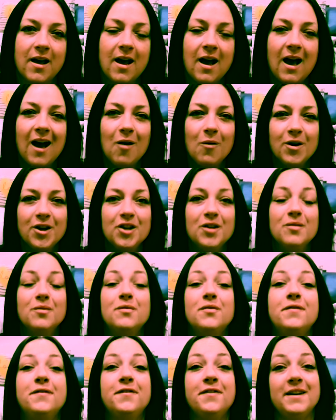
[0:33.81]
How are you
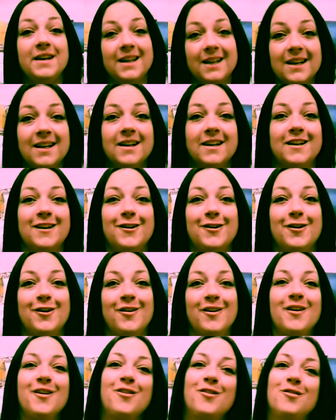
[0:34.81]
feeling
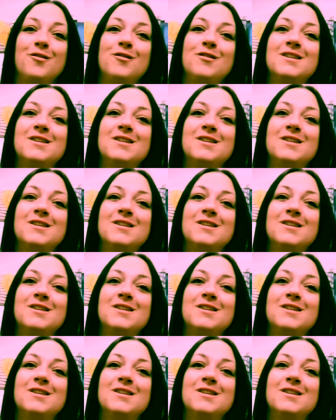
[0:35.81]
going through